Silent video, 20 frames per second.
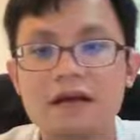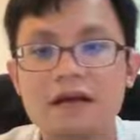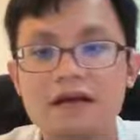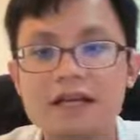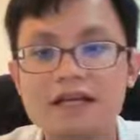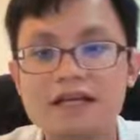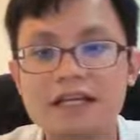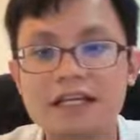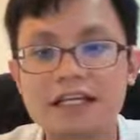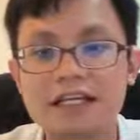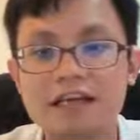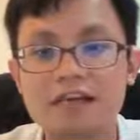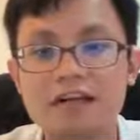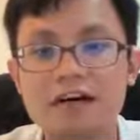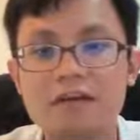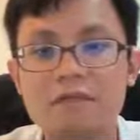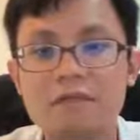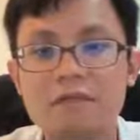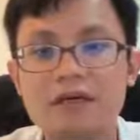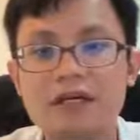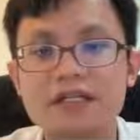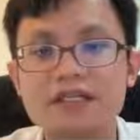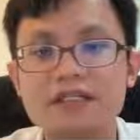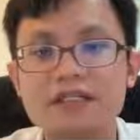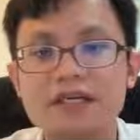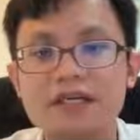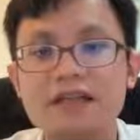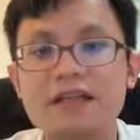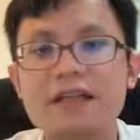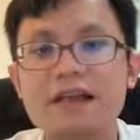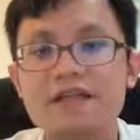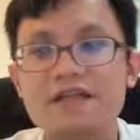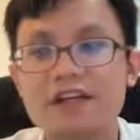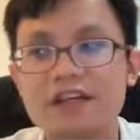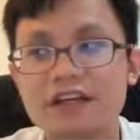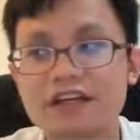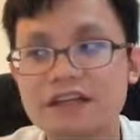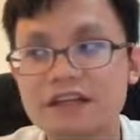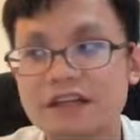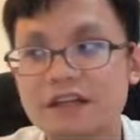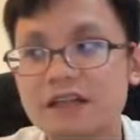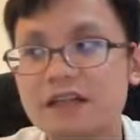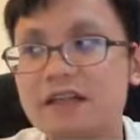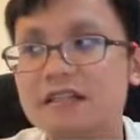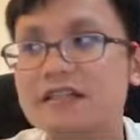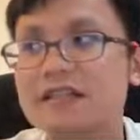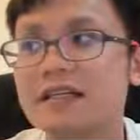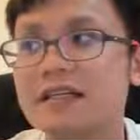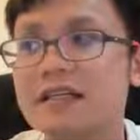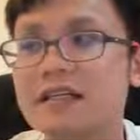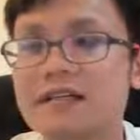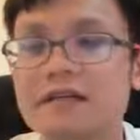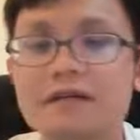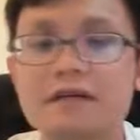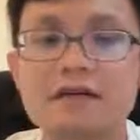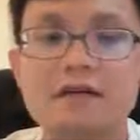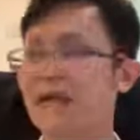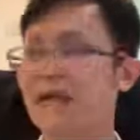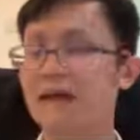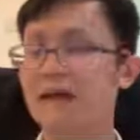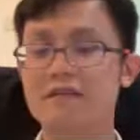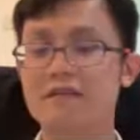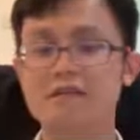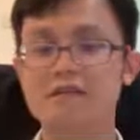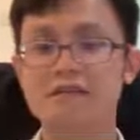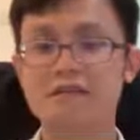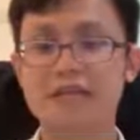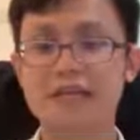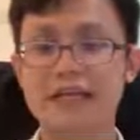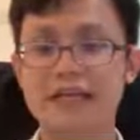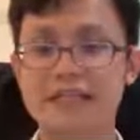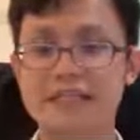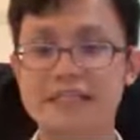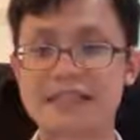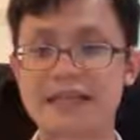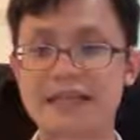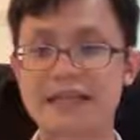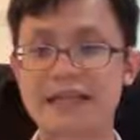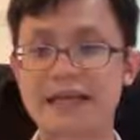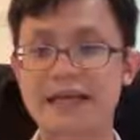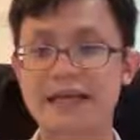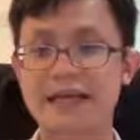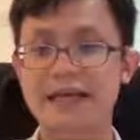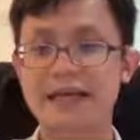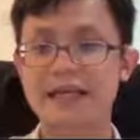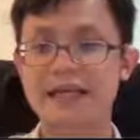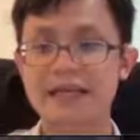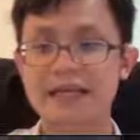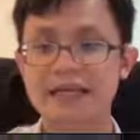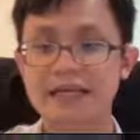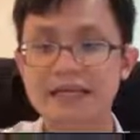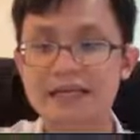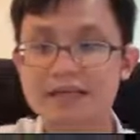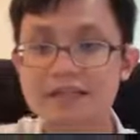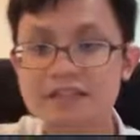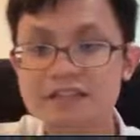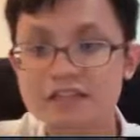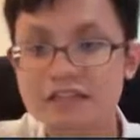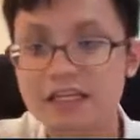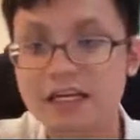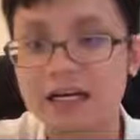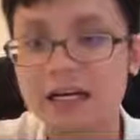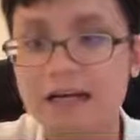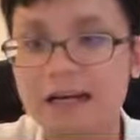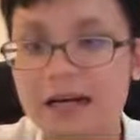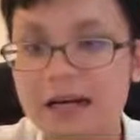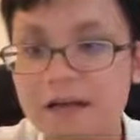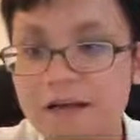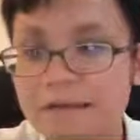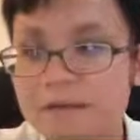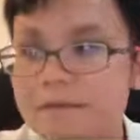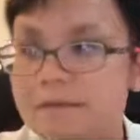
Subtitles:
State the operation definition of inertia. So we can say that inertia